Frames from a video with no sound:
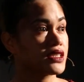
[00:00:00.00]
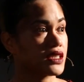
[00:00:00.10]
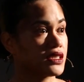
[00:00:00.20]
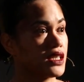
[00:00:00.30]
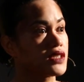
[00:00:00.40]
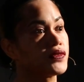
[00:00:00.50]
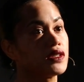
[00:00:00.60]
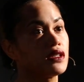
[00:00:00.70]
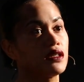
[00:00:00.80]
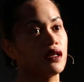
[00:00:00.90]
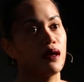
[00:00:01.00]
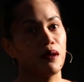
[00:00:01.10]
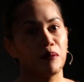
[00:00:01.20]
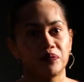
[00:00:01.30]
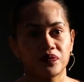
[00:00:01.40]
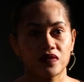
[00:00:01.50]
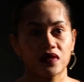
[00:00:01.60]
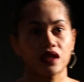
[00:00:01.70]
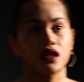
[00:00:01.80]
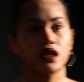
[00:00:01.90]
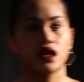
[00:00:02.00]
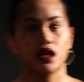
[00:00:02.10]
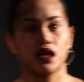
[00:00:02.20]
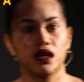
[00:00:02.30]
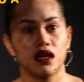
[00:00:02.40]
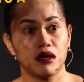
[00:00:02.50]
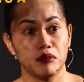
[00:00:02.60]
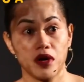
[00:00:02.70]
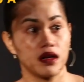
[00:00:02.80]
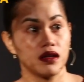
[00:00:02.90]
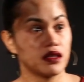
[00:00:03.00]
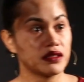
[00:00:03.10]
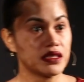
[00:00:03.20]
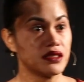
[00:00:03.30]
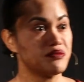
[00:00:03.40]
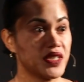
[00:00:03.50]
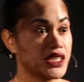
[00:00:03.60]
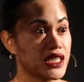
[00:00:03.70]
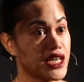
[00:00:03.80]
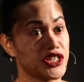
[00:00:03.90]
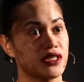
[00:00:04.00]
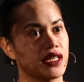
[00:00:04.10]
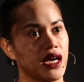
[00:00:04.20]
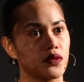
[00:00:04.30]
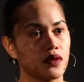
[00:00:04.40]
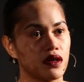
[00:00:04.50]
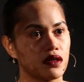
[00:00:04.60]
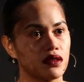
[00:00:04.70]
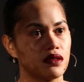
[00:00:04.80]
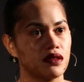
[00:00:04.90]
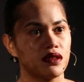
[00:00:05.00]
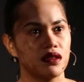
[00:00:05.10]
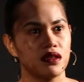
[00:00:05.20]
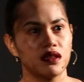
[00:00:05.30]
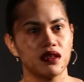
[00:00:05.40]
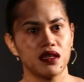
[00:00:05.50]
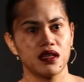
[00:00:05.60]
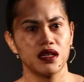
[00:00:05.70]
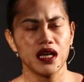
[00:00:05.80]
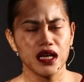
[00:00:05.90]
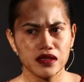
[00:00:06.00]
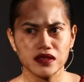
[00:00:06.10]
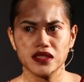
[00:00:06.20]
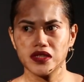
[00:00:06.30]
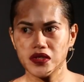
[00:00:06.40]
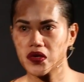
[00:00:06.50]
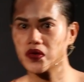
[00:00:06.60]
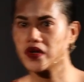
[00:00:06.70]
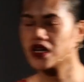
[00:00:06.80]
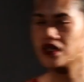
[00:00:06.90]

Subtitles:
successful model on the international catwalk. And, you know,